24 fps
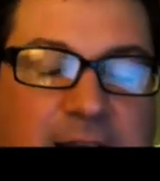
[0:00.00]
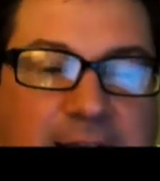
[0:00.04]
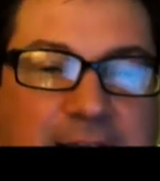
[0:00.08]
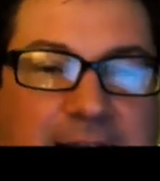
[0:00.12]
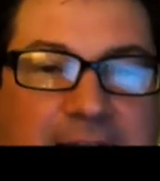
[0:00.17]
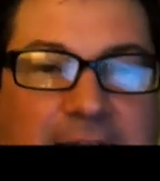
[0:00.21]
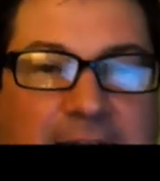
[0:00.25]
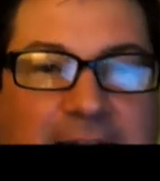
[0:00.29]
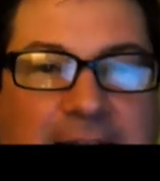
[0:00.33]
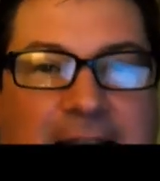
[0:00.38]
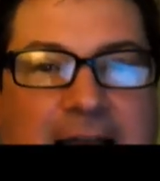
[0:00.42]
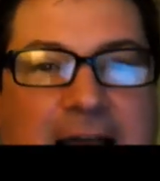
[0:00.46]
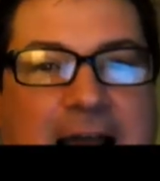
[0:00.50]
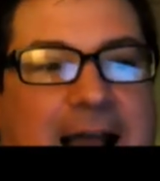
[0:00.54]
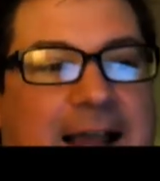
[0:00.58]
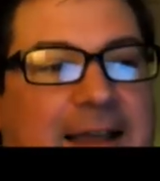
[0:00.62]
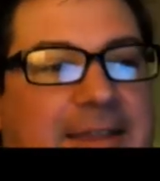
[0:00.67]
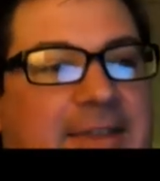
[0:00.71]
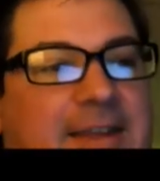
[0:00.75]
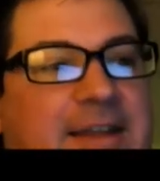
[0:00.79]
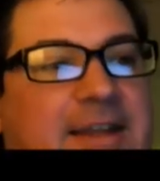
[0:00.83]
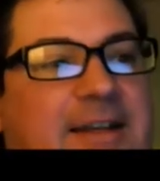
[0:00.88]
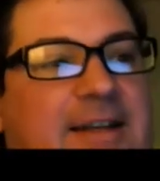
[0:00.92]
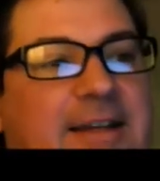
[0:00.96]
yet
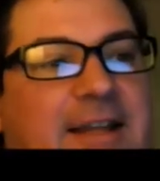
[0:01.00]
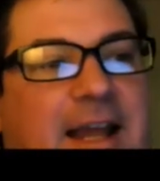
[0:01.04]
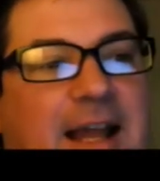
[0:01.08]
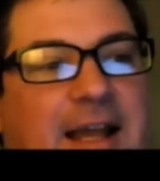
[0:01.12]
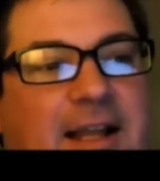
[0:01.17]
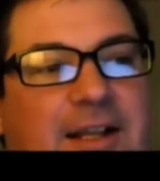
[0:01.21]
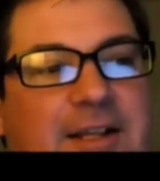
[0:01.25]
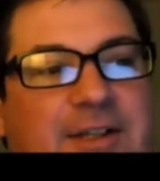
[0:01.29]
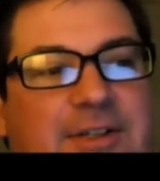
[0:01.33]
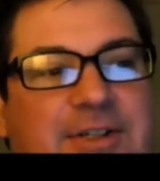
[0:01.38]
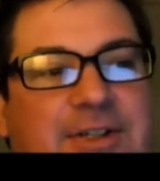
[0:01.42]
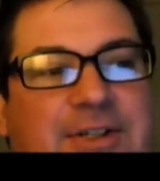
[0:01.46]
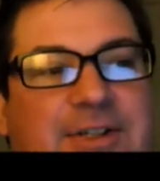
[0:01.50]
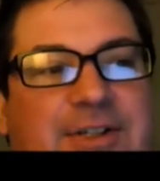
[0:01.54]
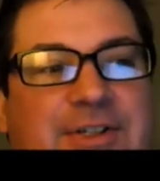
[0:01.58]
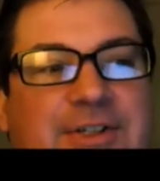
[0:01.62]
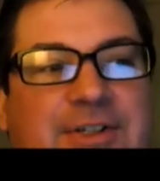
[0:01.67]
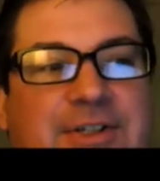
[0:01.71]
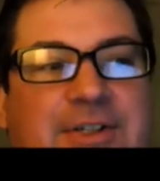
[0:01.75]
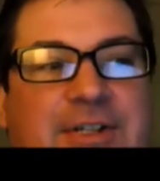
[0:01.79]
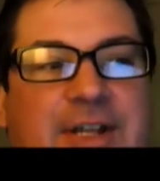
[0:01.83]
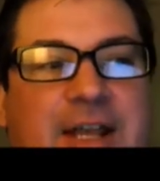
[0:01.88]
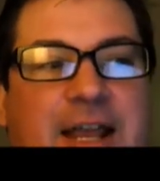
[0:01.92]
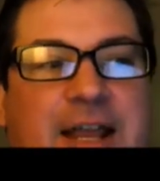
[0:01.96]
lack the
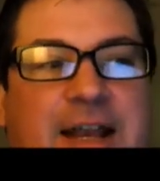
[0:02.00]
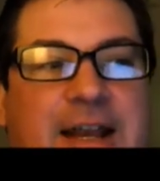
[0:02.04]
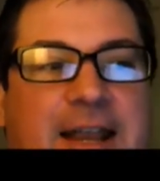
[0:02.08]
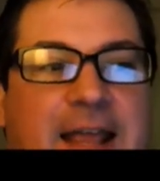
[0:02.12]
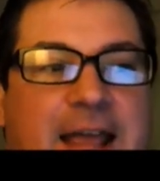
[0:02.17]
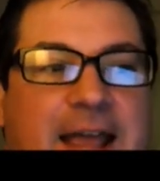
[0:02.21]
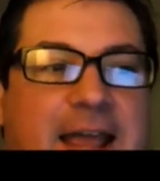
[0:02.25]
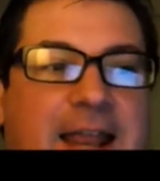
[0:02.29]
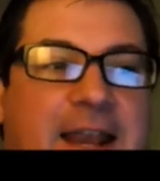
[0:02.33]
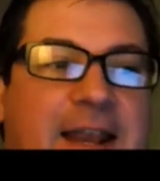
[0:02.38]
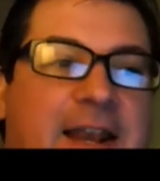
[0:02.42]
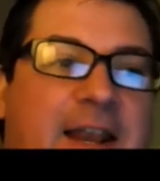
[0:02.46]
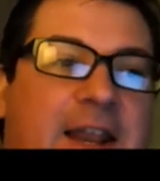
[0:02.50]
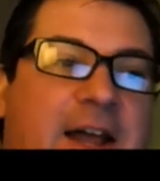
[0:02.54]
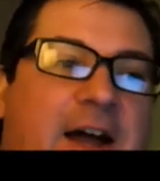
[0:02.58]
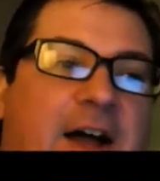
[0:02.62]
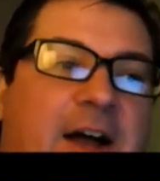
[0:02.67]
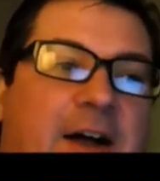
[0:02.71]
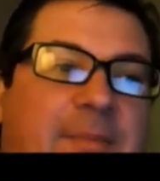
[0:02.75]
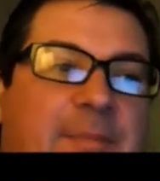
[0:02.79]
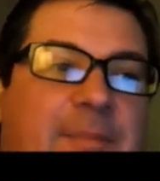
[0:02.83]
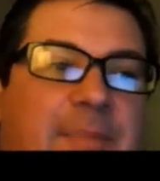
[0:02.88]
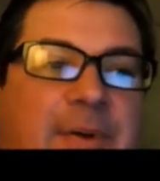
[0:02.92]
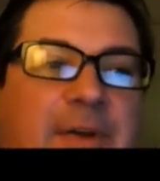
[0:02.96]
intelligence and end
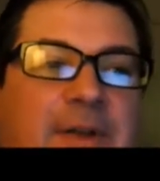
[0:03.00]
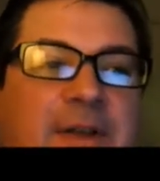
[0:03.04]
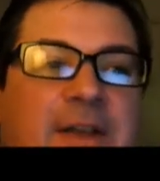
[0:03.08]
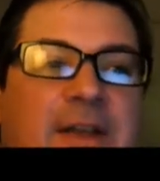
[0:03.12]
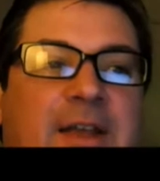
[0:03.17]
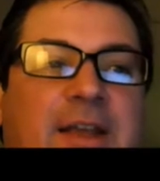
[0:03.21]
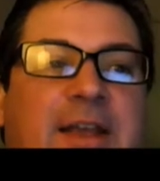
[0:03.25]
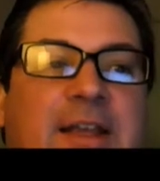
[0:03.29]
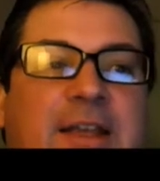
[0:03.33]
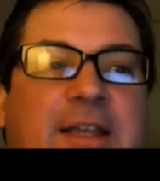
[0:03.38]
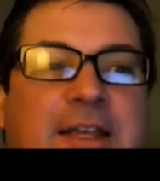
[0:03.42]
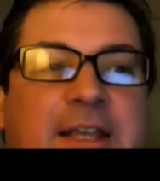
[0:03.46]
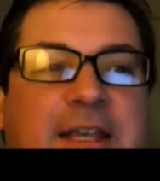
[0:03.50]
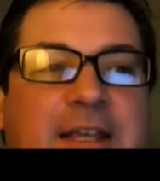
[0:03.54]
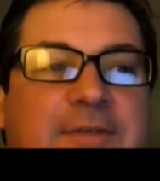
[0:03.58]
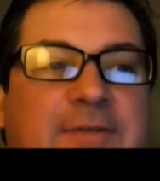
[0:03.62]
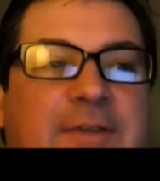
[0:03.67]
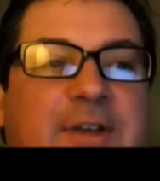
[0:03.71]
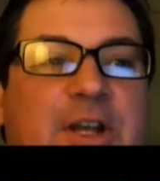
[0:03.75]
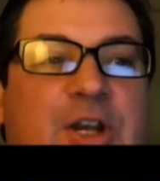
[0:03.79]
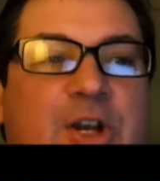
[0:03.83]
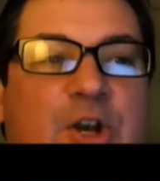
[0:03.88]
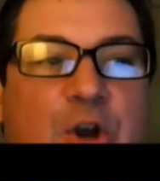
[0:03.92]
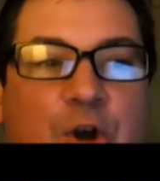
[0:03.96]
up
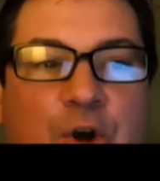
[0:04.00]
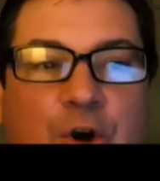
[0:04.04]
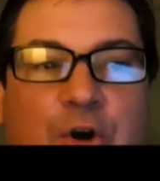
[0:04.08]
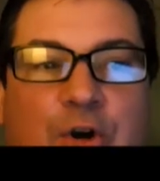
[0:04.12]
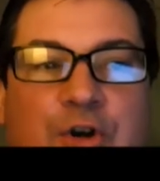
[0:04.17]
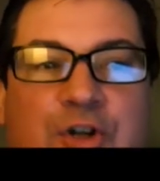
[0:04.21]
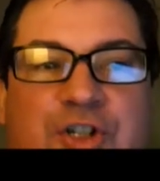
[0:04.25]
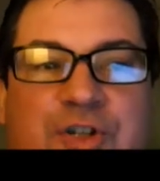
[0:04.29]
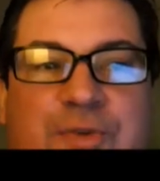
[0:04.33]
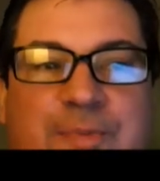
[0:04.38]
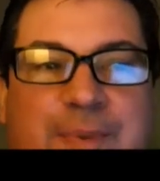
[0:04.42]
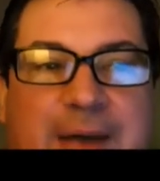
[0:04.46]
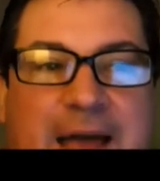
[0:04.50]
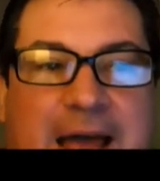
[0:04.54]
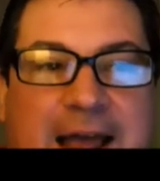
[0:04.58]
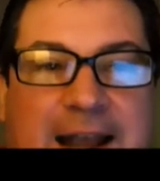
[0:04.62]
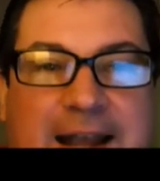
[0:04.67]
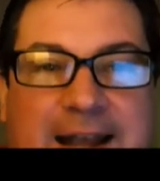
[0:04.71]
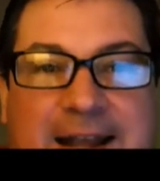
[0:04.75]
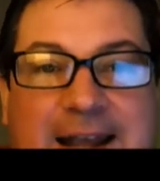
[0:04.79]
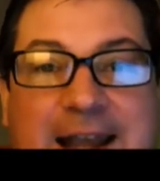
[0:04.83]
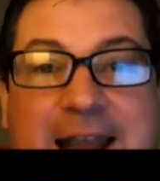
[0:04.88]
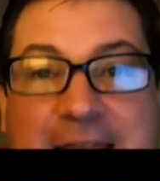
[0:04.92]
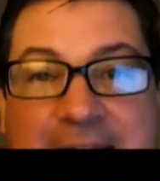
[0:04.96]
giving nerds a
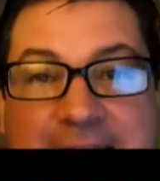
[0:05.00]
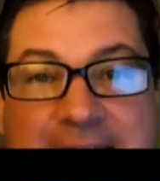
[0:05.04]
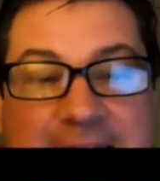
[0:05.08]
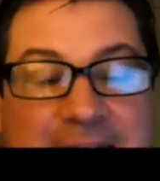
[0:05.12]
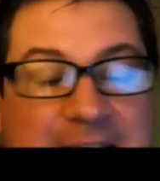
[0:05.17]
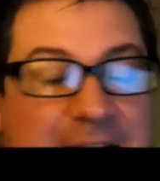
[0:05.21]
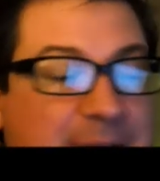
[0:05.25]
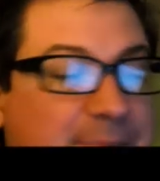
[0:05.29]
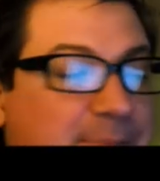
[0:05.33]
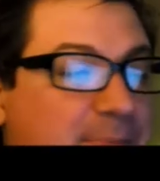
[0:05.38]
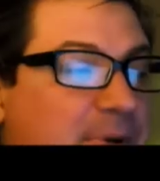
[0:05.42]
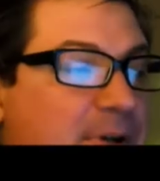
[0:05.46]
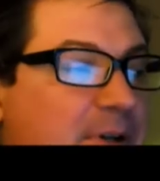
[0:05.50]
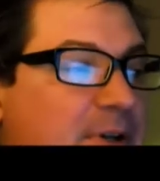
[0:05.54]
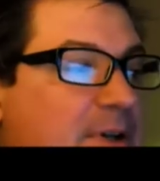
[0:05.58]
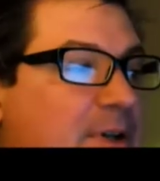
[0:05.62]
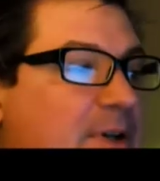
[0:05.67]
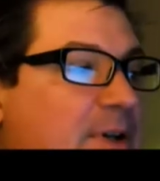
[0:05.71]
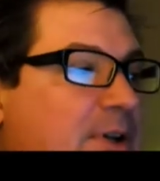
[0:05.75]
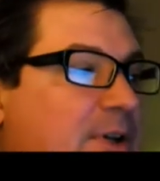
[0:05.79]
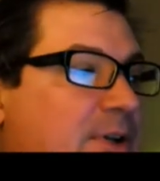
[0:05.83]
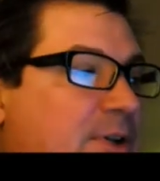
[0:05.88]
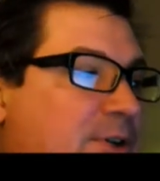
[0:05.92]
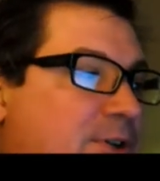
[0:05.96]
bad name
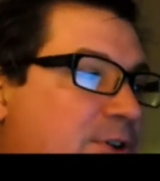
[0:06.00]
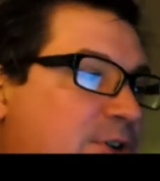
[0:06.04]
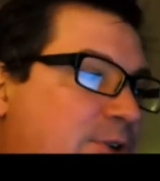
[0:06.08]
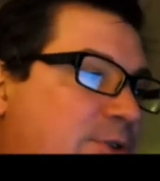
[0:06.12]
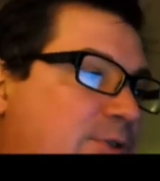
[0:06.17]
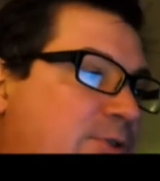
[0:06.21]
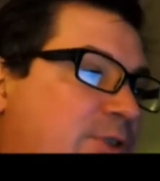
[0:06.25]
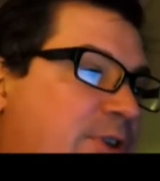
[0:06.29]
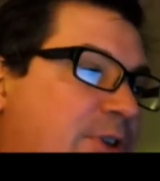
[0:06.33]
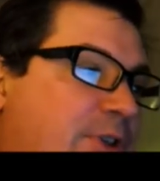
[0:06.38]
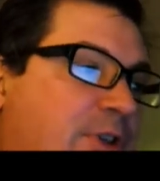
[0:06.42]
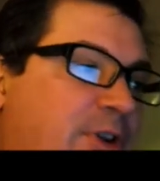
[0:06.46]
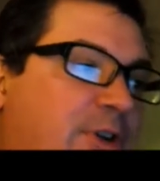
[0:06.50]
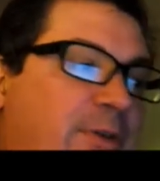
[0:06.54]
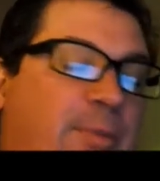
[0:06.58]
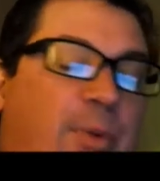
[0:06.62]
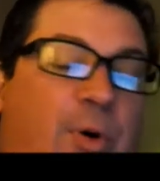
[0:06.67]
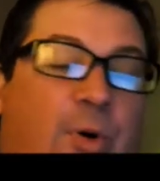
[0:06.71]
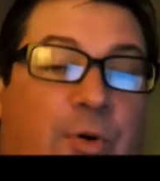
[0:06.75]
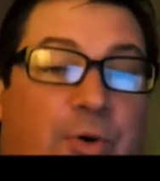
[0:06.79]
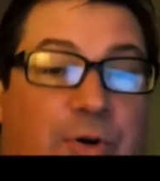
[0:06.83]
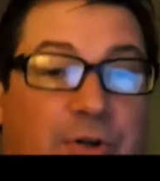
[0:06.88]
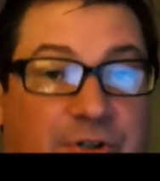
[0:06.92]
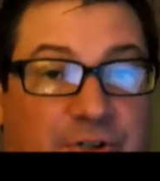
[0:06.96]
due to their
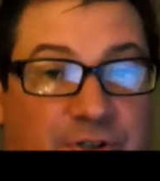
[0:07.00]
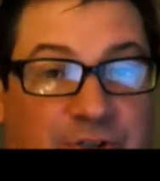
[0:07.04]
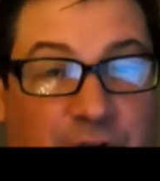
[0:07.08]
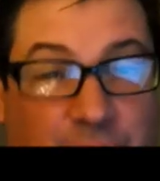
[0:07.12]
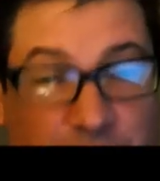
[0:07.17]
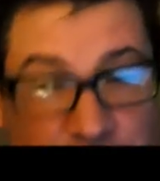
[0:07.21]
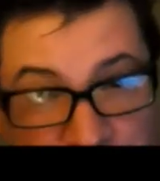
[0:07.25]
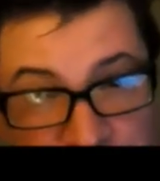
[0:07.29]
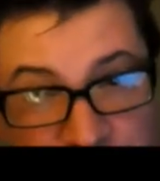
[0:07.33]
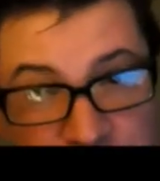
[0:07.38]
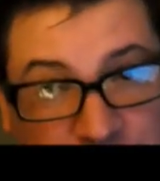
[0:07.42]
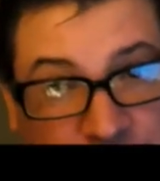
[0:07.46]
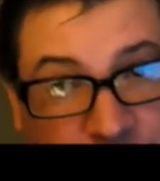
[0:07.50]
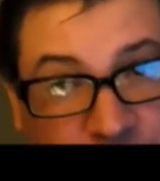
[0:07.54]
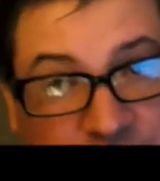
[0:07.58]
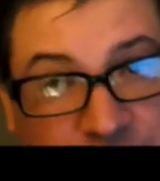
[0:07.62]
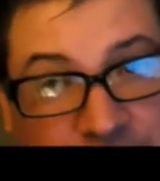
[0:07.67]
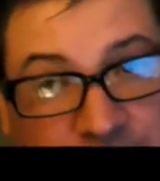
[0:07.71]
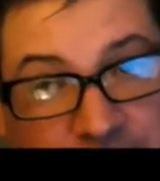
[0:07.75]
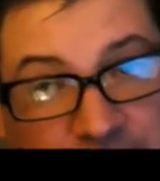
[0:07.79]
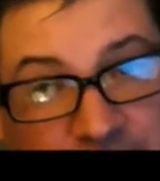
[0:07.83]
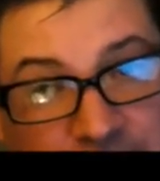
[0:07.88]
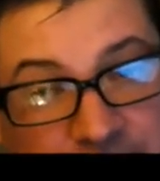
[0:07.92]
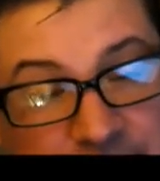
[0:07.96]
poor social
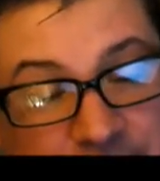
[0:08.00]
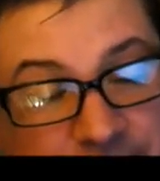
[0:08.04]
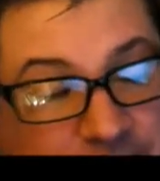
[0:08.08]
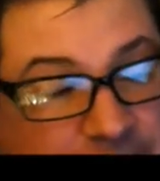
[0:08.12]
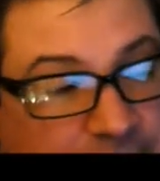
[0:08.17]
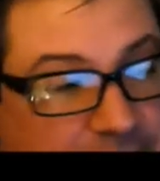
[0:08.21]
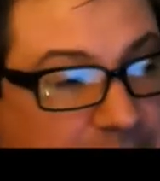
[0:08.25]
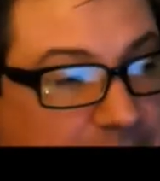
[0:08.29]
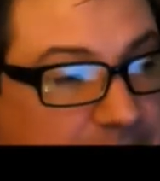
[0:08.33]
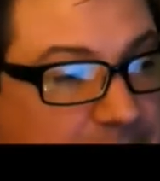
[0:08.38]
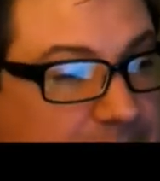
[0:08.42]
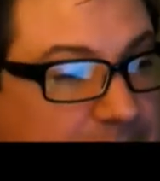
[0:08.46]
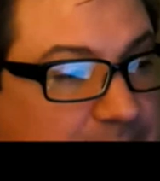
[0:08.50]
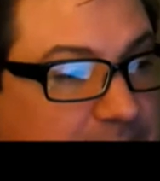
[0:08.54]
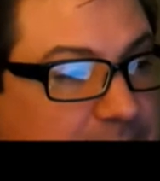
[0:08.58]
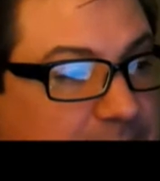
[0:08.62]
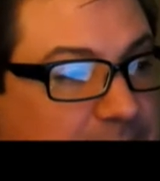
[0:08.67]
skills.